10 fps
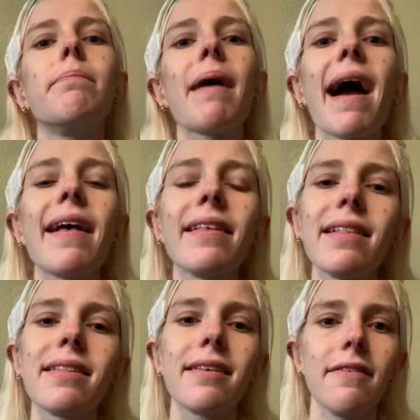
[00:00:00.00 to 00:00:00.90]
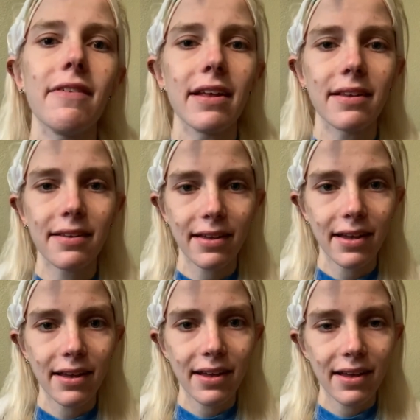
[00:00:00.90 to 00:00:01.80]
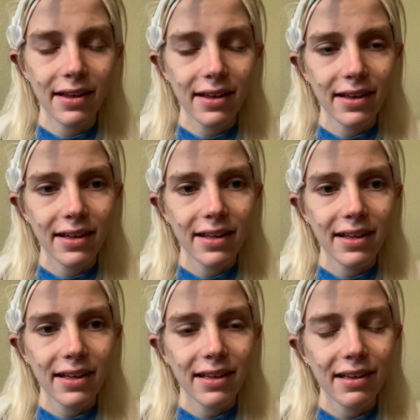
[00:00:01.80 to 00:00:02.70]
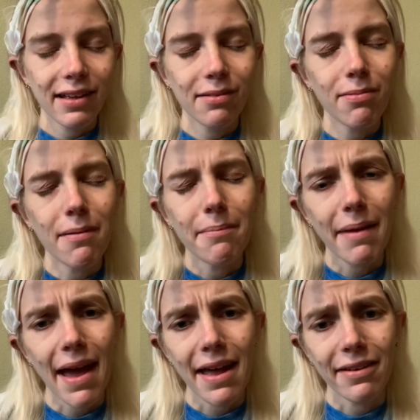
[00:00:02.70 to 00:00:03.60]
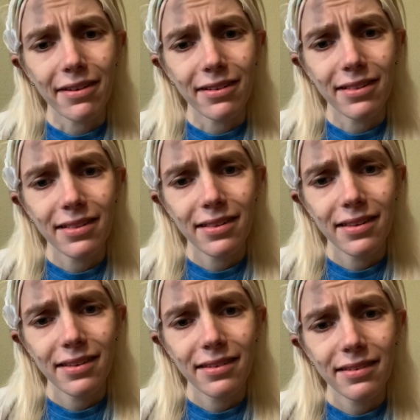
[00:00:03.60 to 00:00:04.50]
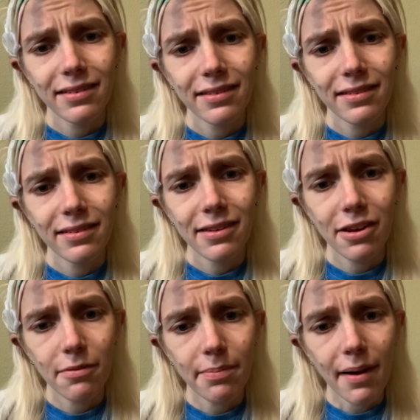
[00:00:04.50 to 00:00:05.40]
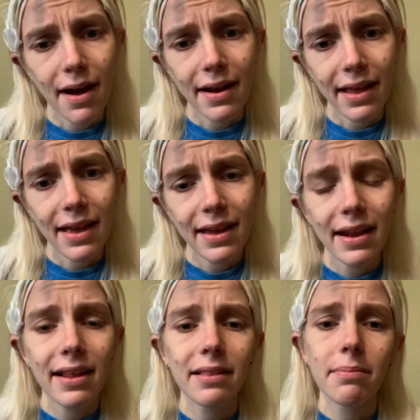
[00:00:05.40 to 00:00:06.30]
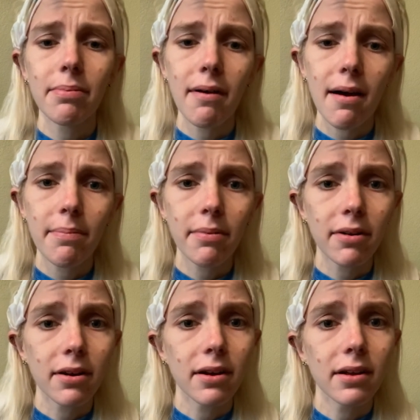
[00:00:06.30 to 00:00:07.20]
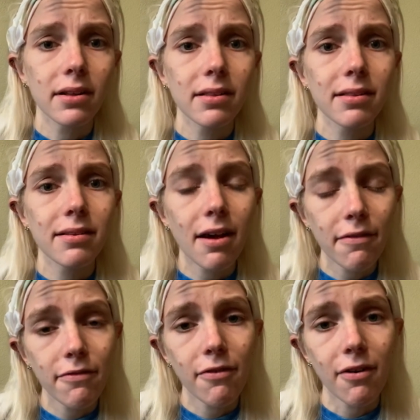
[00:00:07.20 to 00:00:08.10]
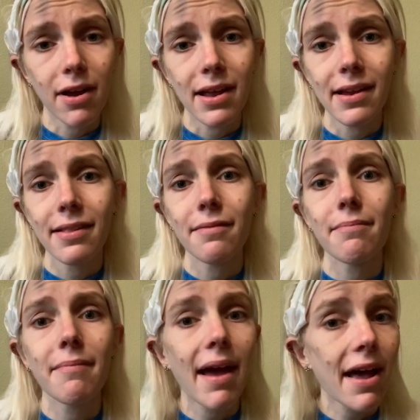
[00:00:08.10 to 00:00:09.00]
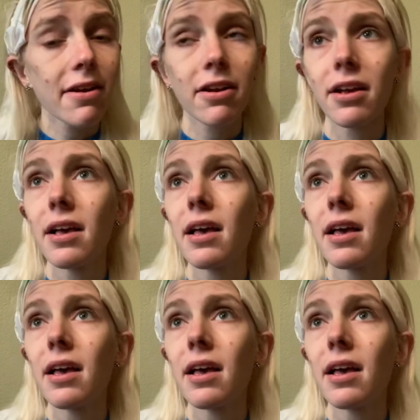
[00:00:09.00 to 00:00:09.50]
balance of it is what matters to your body, and getting the proper stuff for it. It doesn't matter